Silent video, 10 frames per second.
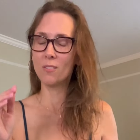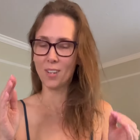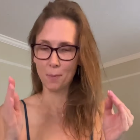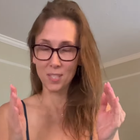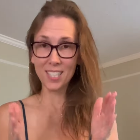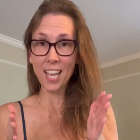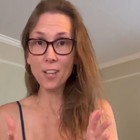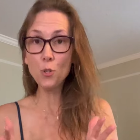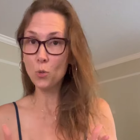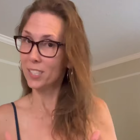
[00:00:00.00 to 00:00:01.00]
I'm
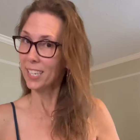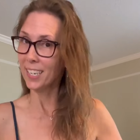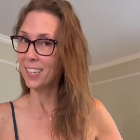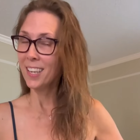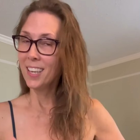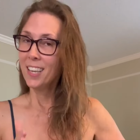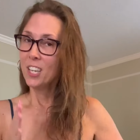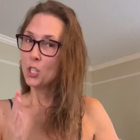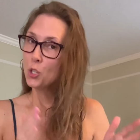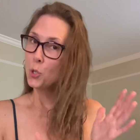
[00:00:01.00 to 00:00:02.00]
scheduling
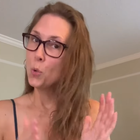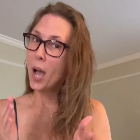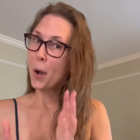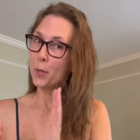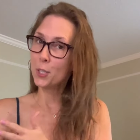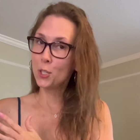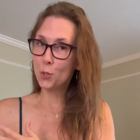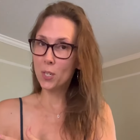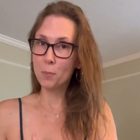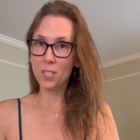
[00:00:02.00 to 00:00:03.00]
2-hour
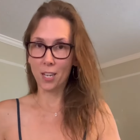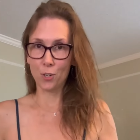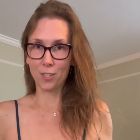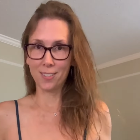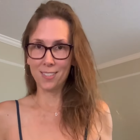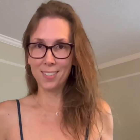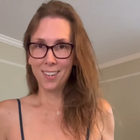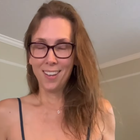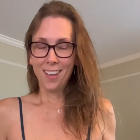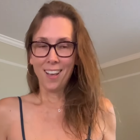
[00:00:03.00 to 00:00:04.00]
stream sessions.
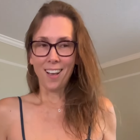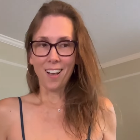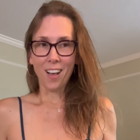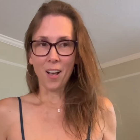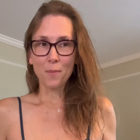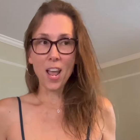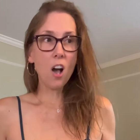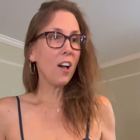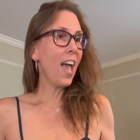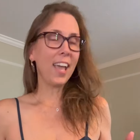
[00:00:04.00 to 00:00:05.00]

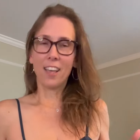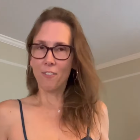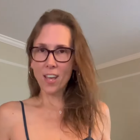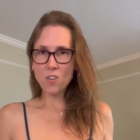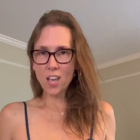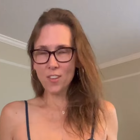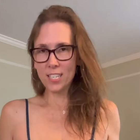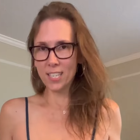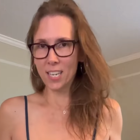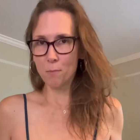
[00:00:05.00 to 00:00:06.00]
Now, hey, if I don't have
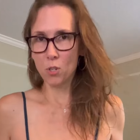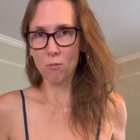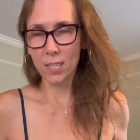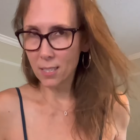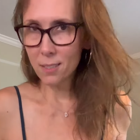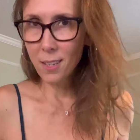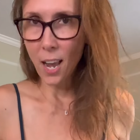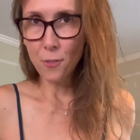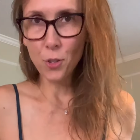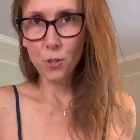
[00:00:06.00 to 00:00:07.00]
anything I'm doing
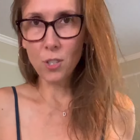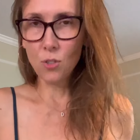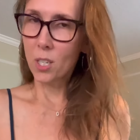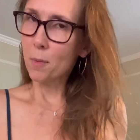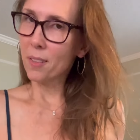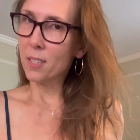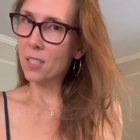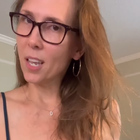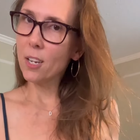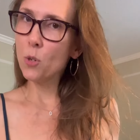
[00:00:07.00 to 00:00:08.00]
after the stream, nothing's
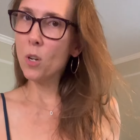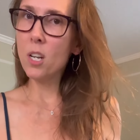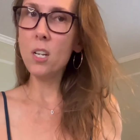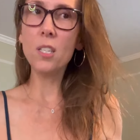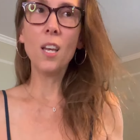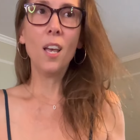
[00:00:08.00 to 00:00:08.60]
scheduled,